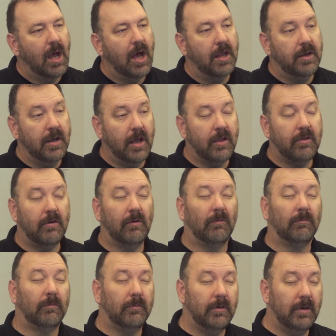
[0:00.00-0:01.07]
Another
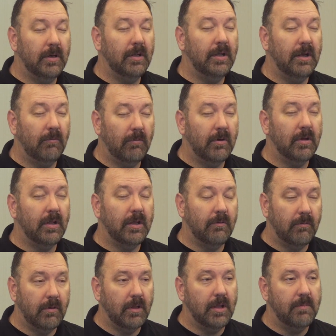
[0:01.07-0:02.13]

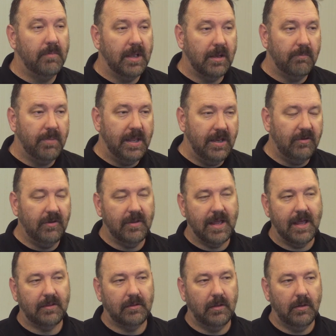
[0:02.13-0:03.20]
really big piece of
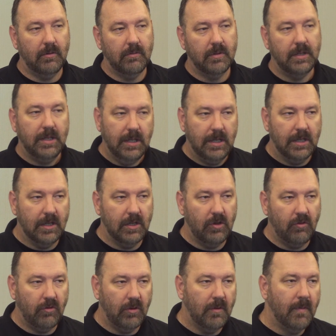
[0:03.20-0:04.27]
that, though,
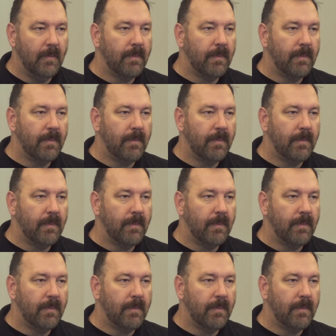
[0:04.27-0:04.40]
is